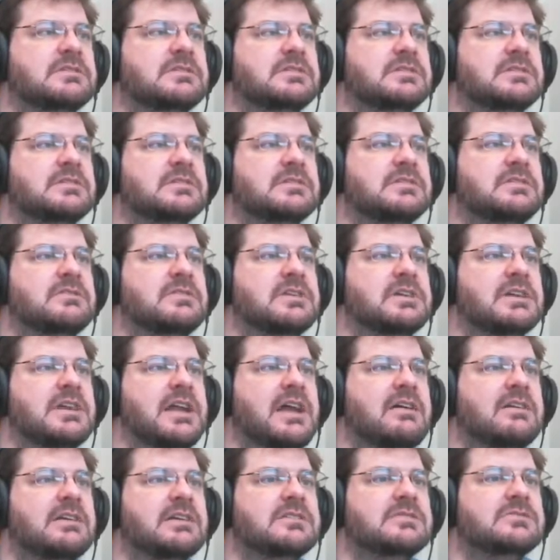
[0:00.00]
you can
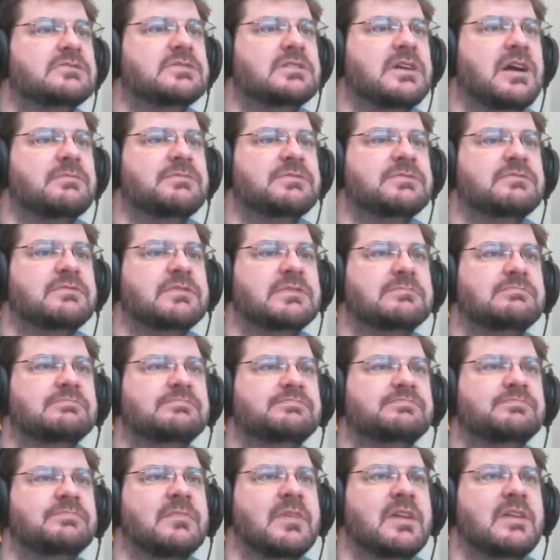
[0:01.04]
now get drops from
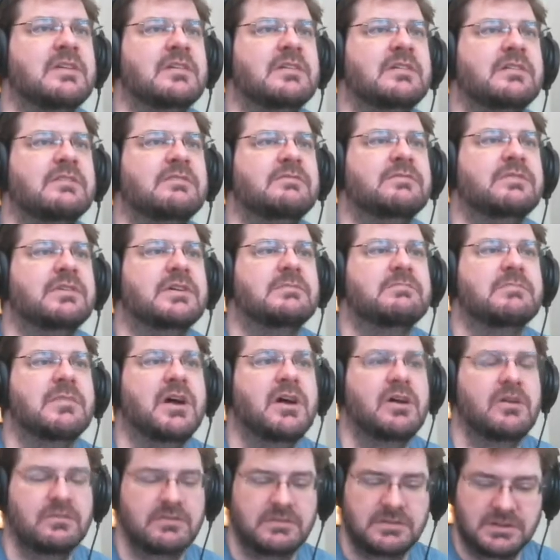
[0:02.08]

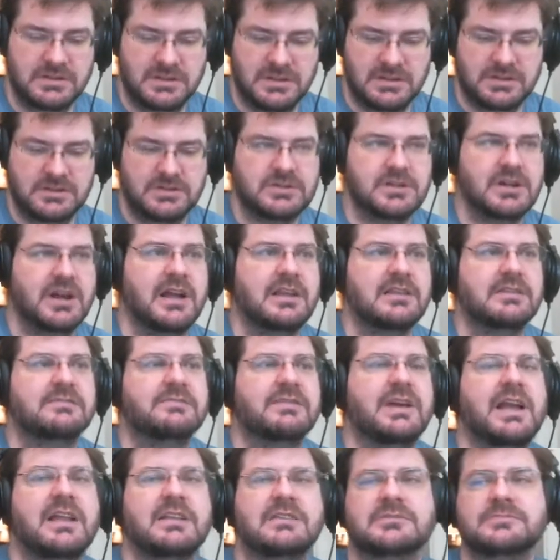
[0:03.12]
Odin in Trial of
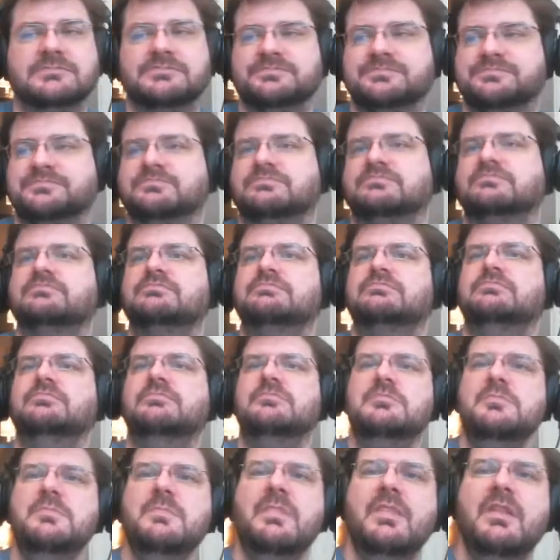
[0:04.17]
Valor.
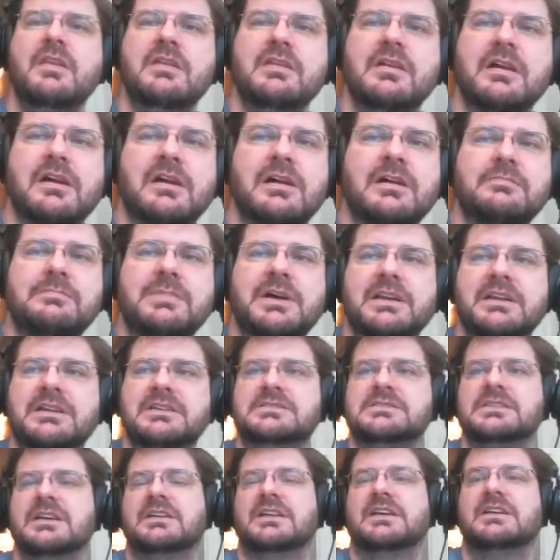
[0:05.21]
But he
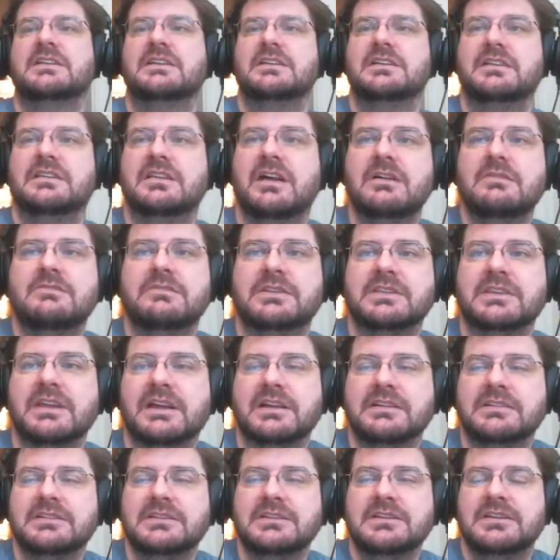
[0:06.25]
has not had any luck with
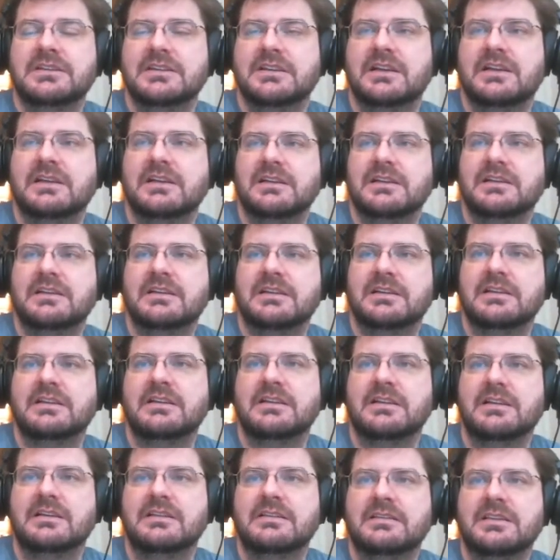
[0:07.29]
that.
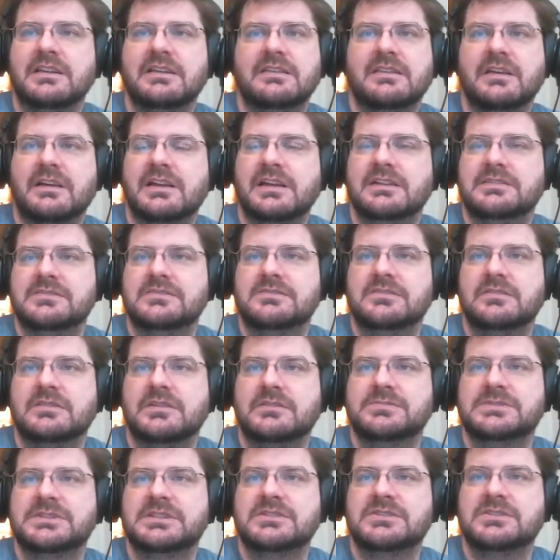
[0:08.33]
Nithog hasn't shown
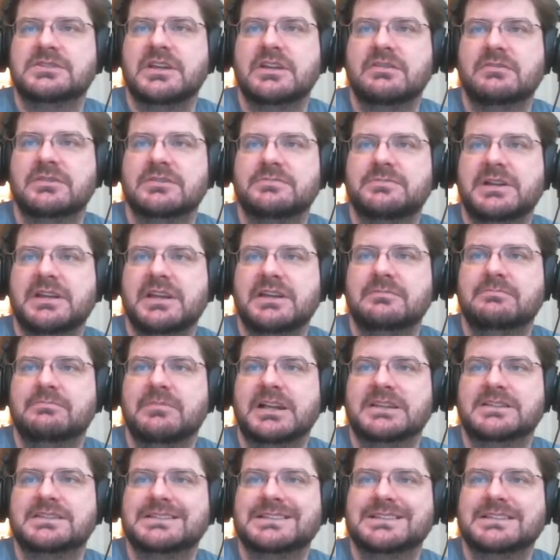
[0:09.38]
up since January. It's been 8
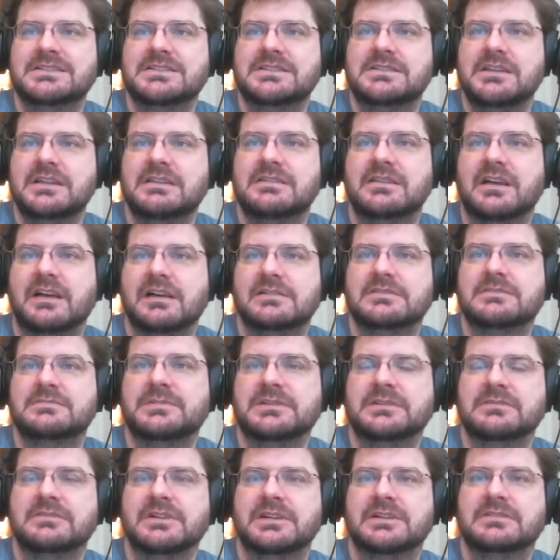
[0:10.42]
months since Nithog's
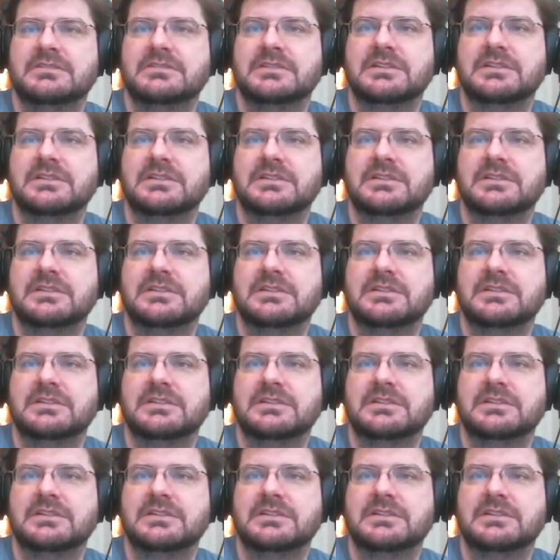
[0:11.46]
been around.